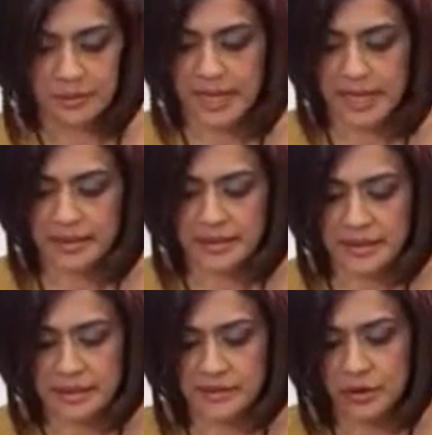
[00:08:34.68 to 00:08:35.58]

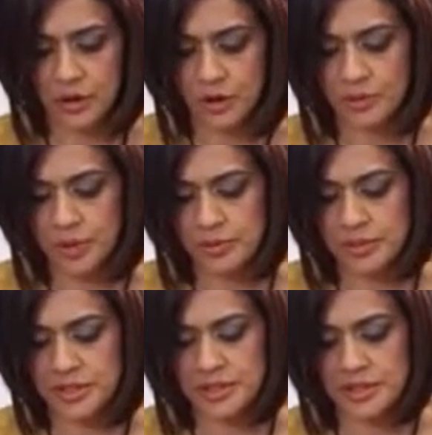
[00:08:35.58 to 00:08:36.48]
balance of all
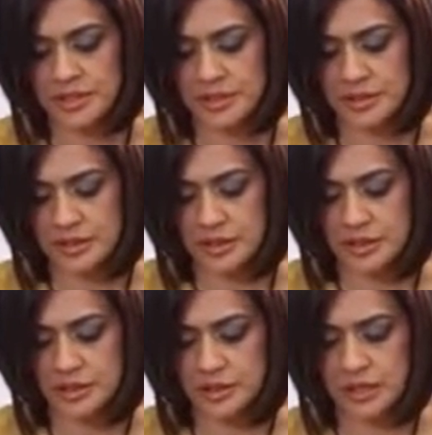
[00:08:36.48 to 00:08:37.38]
properties
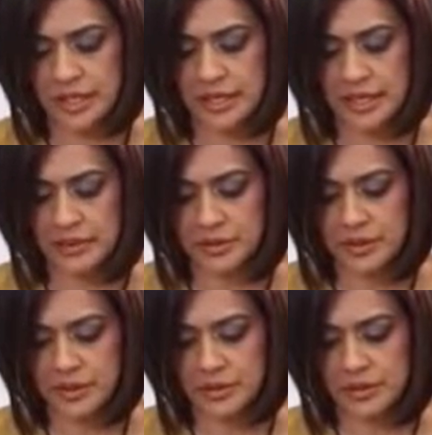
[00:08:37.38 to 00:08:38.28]
to clean
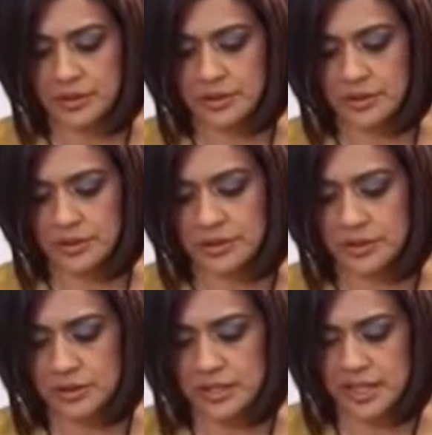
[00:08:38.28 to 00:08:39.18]
out
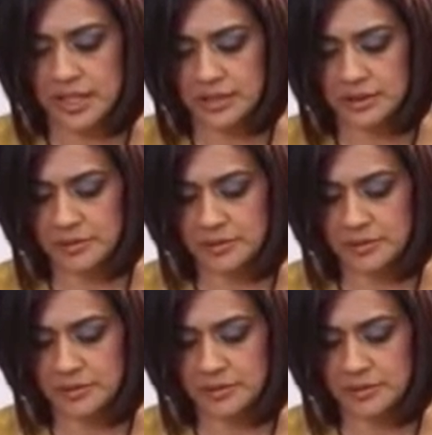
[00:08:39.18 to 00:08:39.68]
your skin.